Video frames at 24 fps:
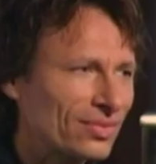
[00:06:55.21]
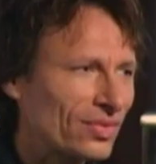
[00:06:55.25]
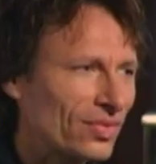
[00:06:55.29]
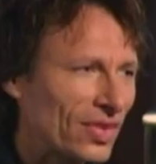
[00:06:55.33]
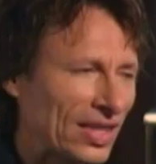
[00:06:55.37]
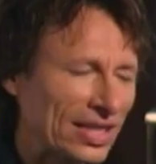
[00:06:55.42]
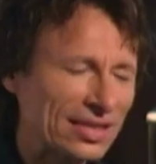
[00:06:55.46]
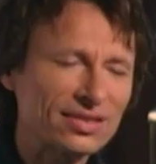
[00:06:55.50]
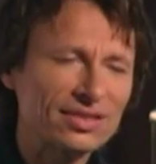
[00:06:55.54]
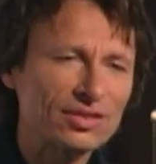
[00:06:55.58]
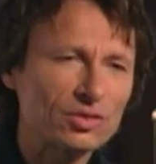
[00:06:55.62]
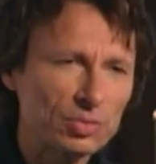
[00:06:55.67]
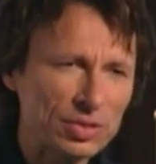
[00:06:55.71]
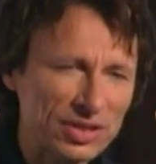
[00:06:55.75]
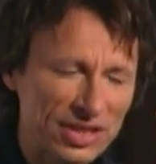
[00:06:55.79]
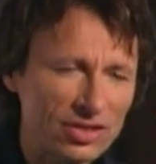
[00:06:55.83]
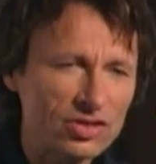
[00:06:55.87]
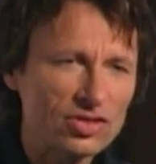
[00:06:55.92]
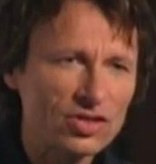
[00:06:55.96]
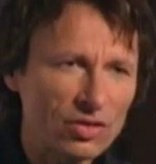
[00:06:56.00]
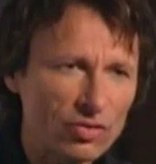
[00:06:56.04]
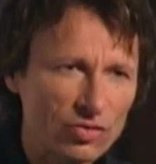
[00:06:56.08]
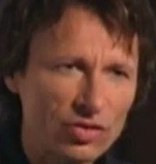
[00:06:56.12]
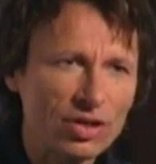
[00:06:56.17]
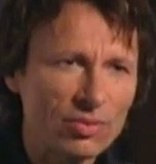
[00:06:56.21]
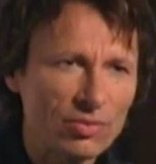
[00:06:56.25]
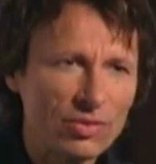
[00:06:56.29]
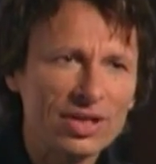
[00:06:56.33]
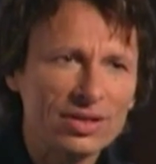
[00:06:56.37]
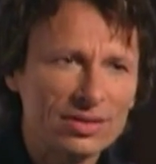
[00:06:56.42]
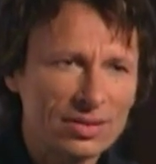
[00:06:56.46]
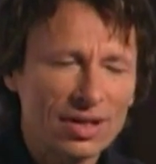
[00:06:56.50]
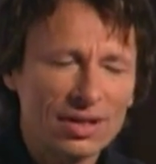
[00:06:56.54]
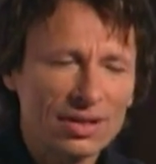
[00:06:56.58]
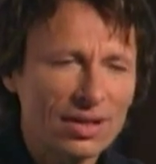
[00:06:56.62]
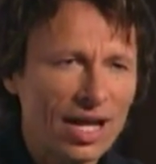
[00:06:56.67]
this is potentially a film that
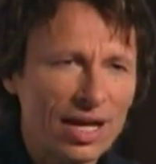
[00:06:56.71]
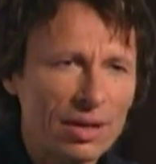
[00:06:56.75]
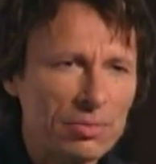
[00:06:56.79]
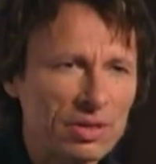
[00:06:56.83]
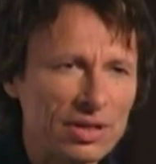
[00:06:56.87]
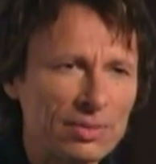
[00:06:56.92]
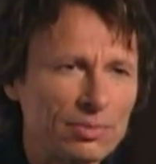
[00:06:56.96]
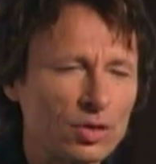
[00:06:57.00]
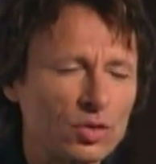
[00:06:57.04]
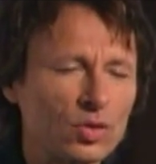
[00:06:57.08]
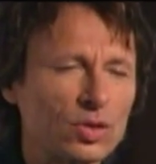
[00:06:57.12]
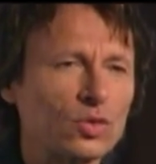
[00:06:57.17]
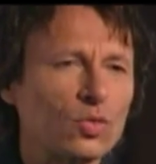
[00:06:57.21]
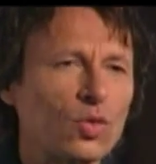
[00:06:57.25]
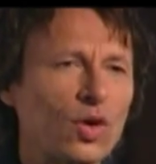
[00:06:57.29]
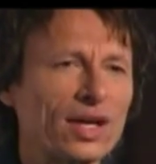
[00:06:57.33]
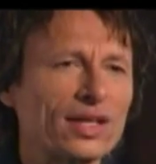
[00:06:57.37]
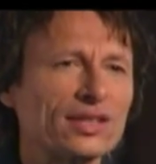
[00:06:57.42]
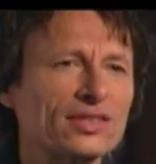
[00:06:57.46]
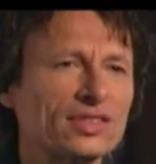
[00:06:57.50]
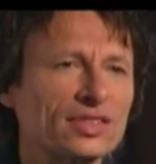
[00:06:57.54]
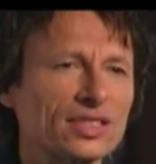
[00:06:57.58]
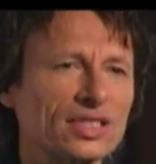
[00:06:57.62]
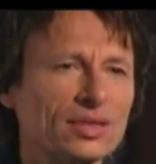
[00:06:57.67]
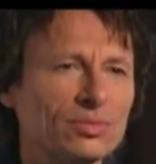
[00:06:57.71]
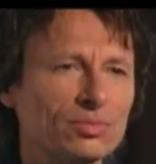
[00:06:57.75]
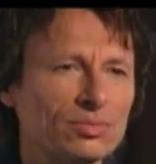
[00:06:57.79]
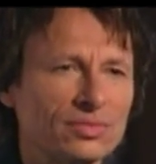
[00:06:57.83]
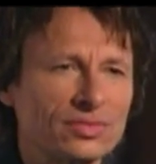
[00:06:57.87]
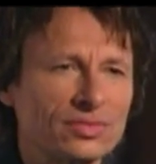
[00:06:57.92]
a lot of people would want to see